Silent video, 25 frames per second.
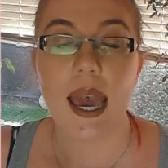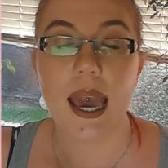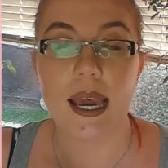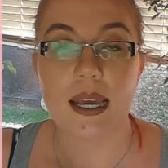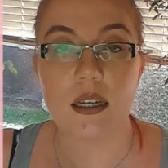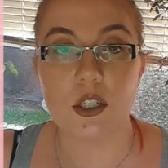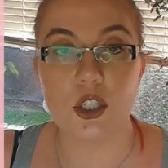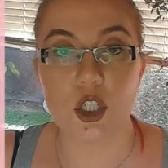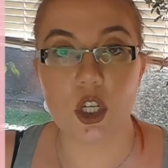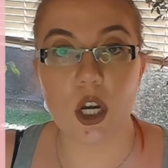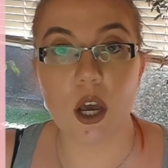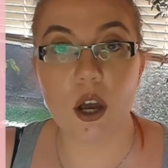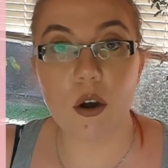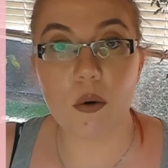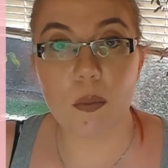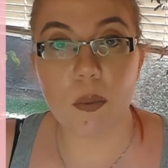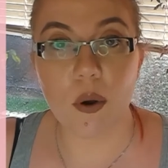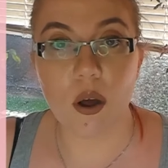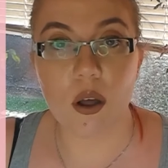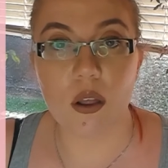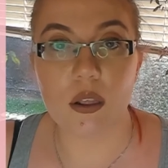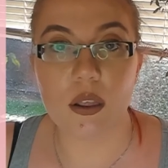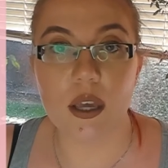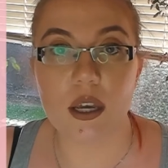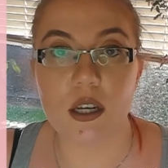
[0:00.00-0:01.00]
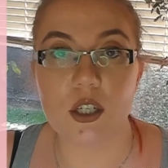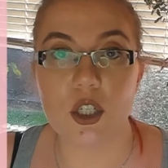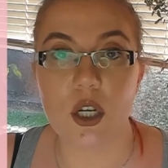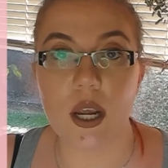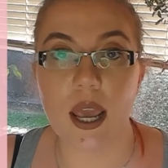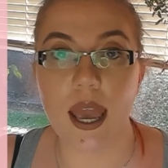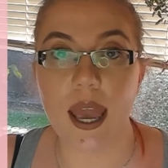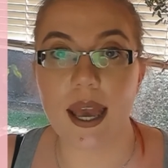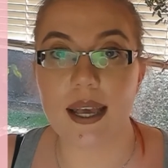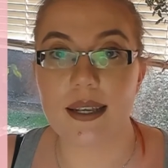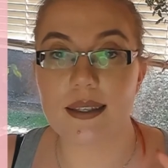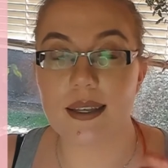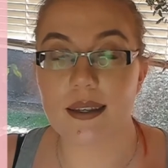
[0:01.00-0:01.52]
A gel polish
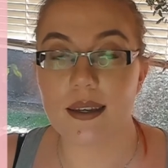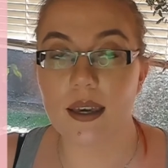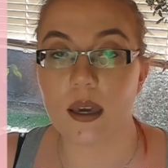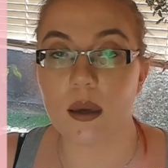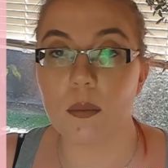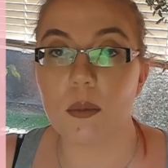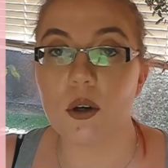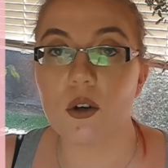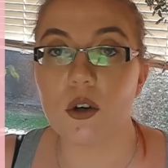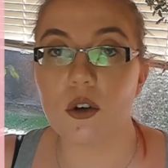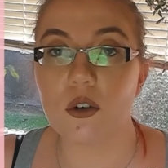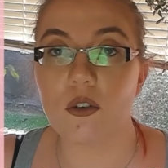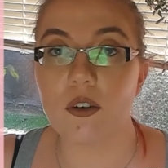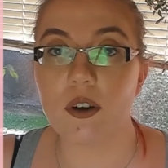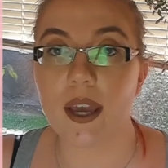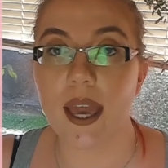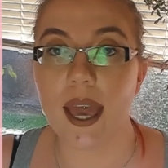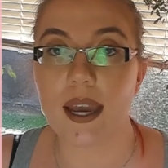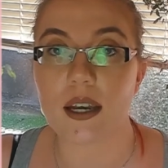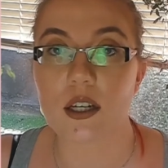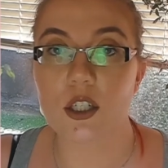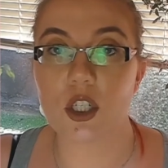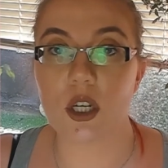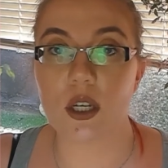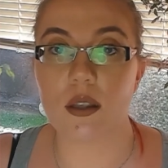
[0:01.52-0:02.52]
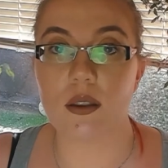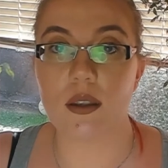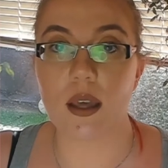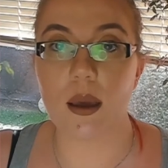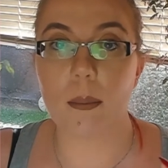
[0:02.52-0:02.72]
has a chemical reaction